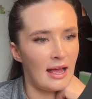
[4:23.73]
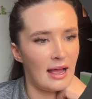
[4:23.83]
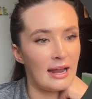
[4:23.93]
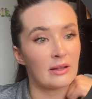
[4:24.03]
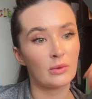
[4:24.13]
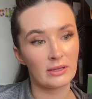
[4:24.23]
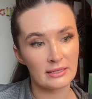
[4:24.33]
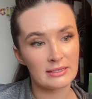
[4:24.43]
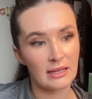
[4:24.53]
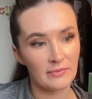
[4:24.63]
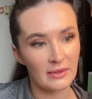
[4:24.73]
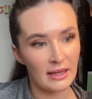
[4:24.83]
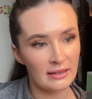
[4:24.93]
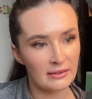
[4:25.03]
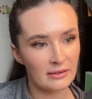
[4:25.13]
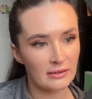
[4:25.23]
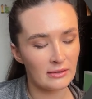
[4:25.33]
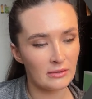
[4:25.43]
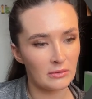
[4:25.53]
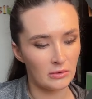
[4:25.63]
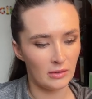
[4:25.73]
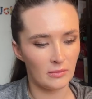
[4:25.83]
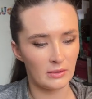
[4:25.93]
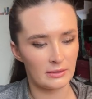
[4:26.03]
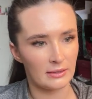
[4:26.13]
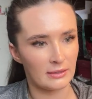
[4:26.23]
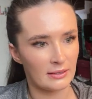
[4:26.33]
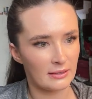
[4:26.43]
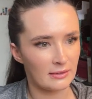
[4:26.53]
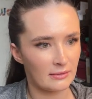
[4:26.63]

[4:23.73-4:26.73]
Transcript: And it will accept that. Whoa, what the heck?